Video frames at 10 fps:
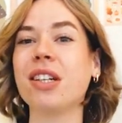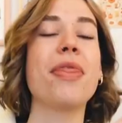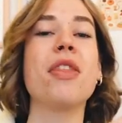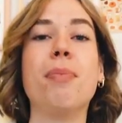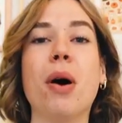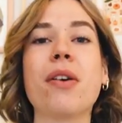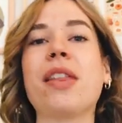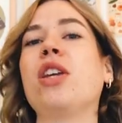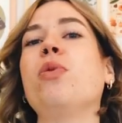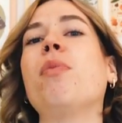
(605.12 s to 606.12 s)
read the book,
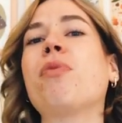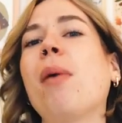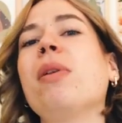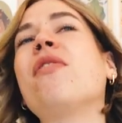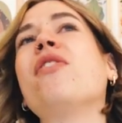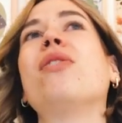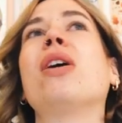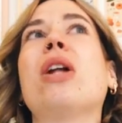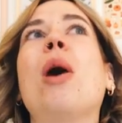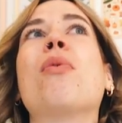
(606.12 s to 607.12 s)
then you will probably feel
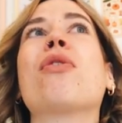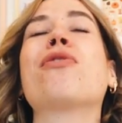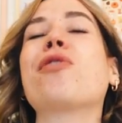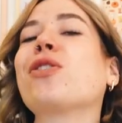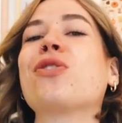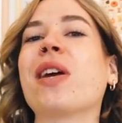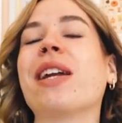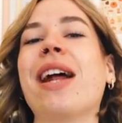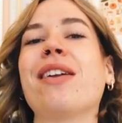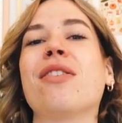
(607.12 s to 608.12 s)
a lot more
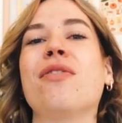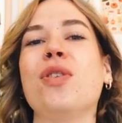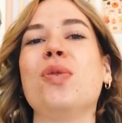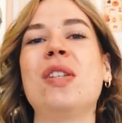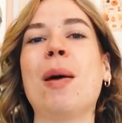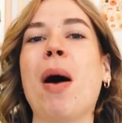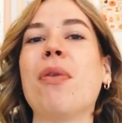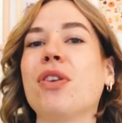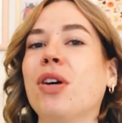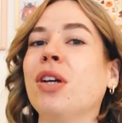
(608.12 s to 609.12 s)
frustrated and confused
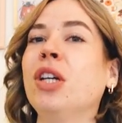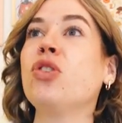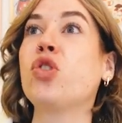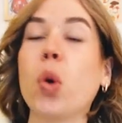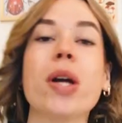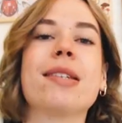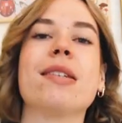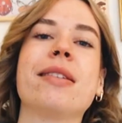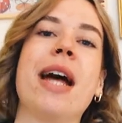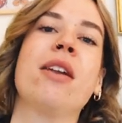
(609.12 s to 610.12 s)
about the
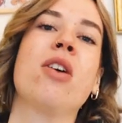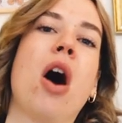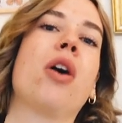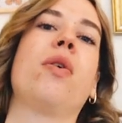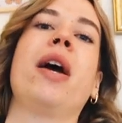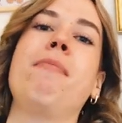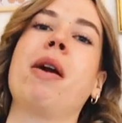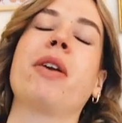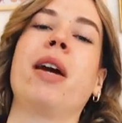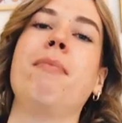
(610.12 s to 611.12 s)
choices that Connell and
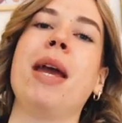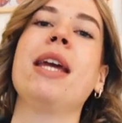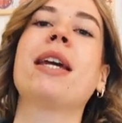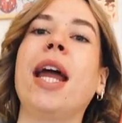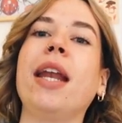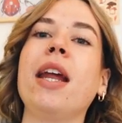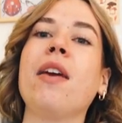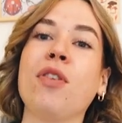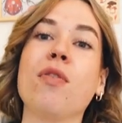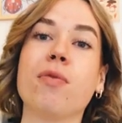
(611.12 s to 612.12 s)
Marianne make. And
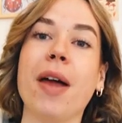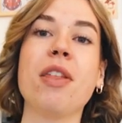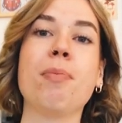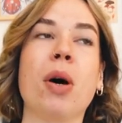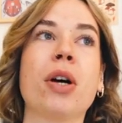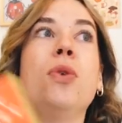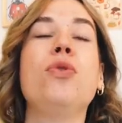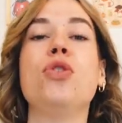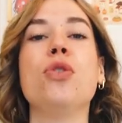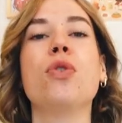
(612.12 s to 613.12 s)
if you've read the book, you
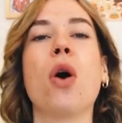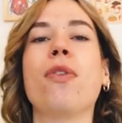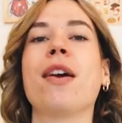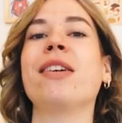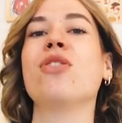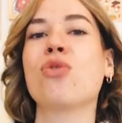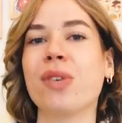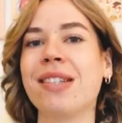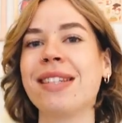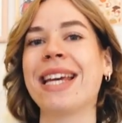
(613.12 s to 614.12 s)
do know their
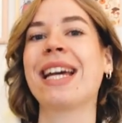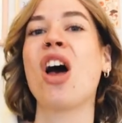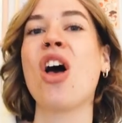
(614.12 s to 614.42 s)
intrinsic